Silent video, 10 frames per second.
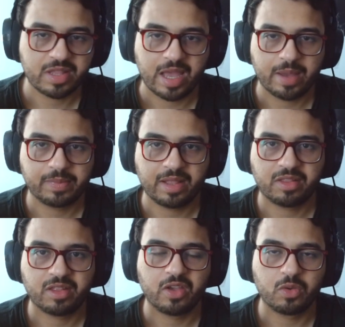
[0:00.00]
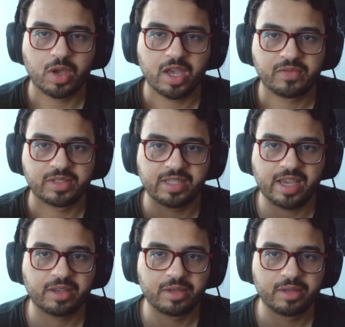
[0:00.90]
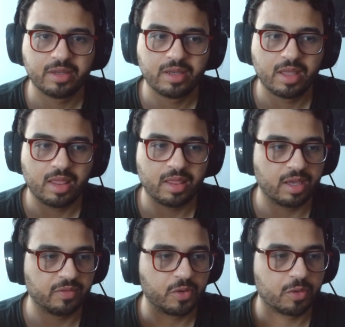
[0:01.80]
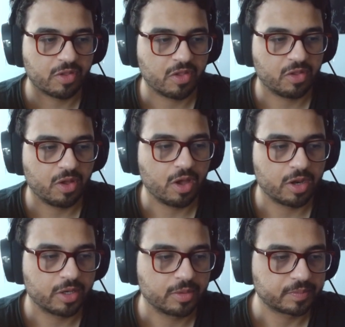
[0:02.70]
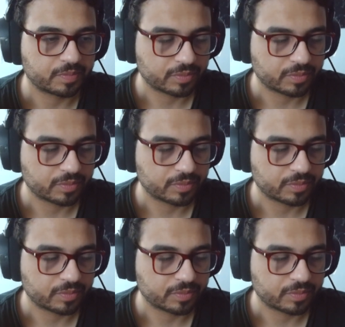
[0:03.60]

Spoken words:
Snap, let's say you have a deck that focuses on